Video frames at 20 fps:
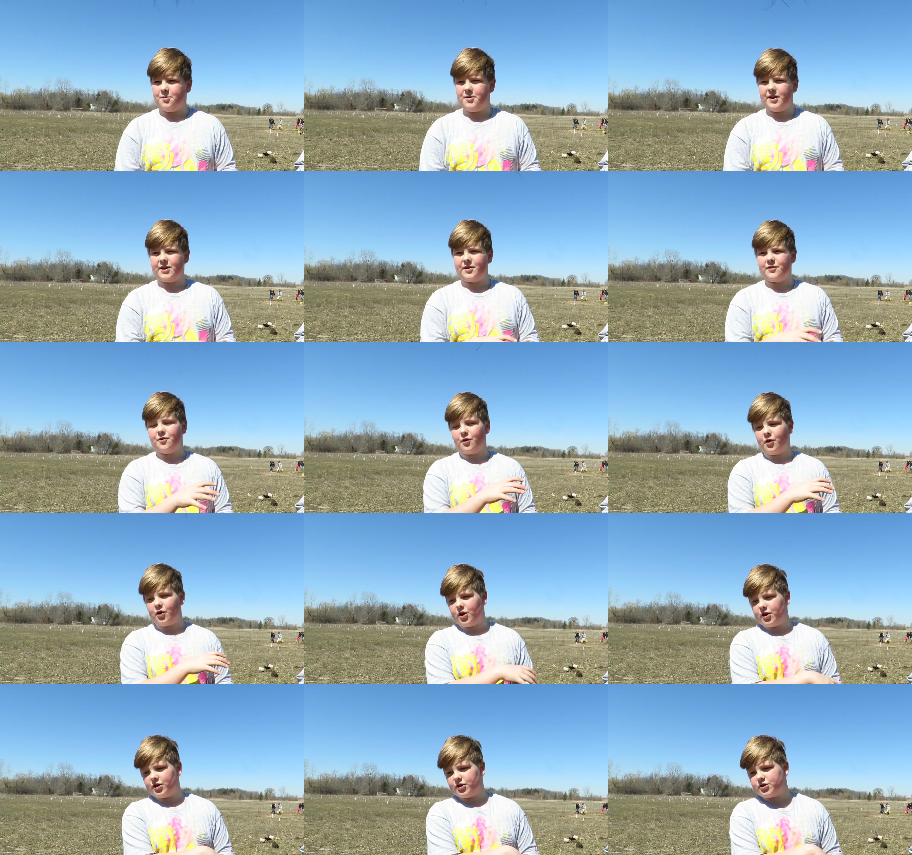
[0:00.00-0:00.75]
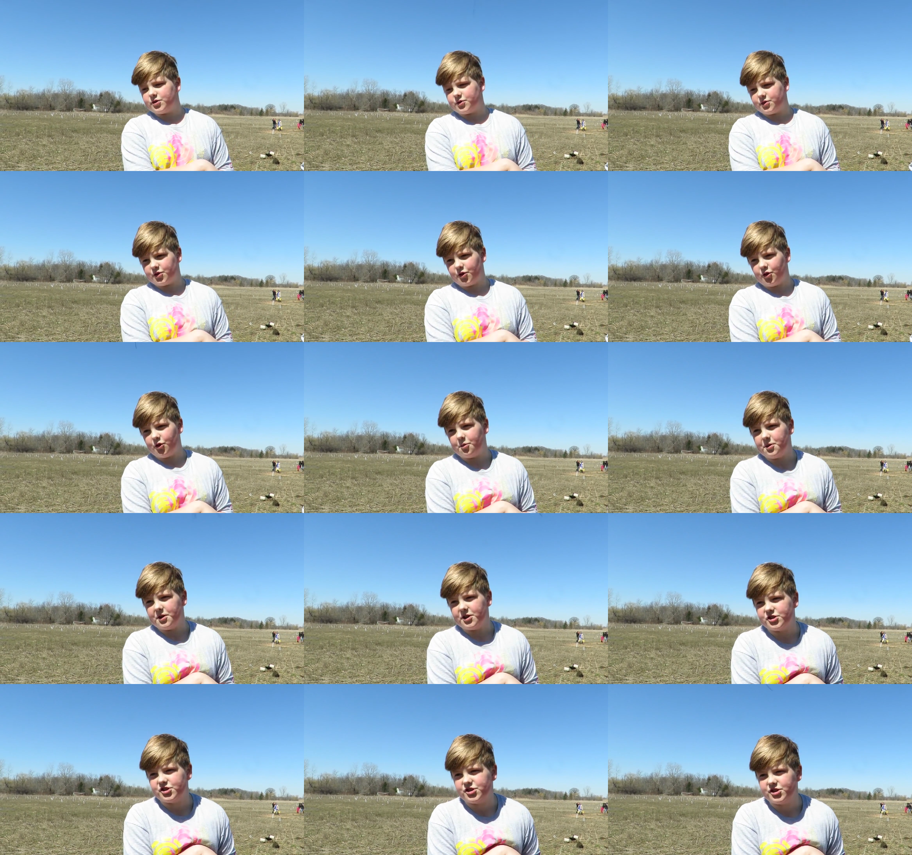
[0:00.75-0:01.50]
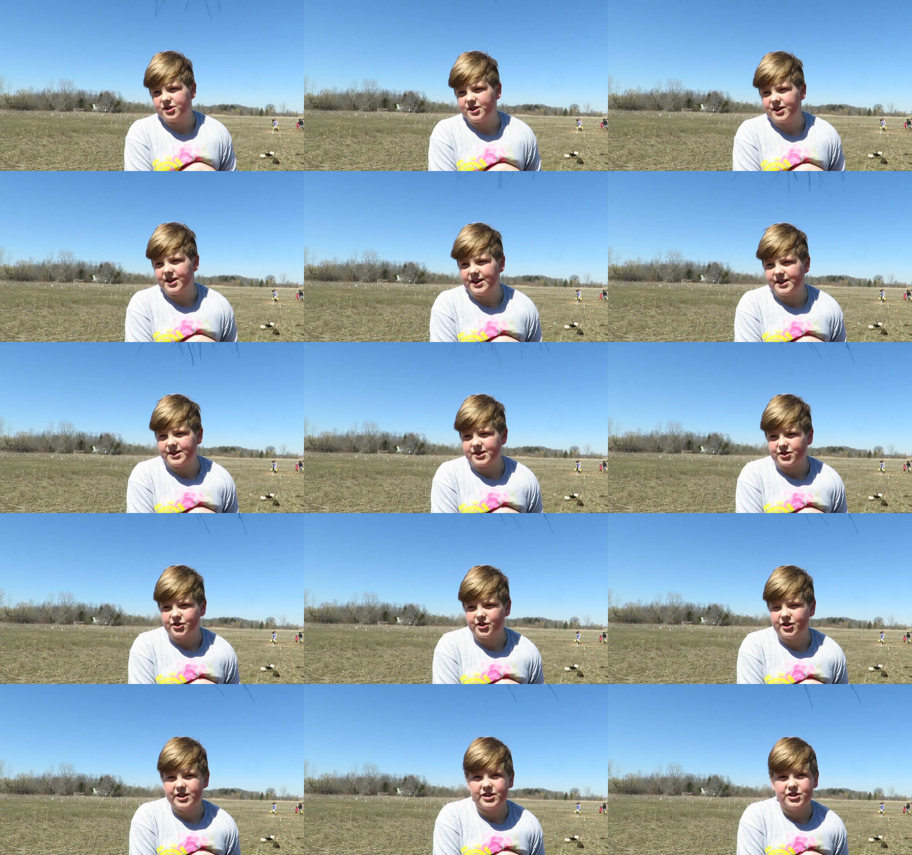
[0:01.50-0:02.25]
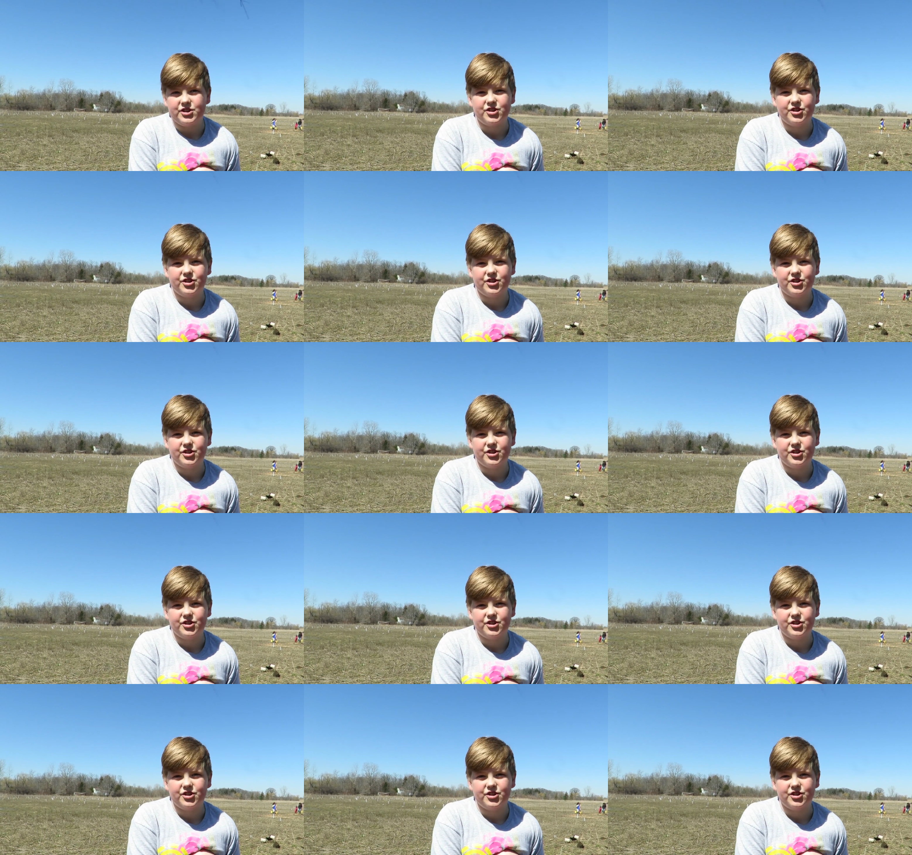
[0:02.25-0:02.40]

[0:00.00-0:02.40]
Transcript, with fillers: a big forest with a whole bunch of nice green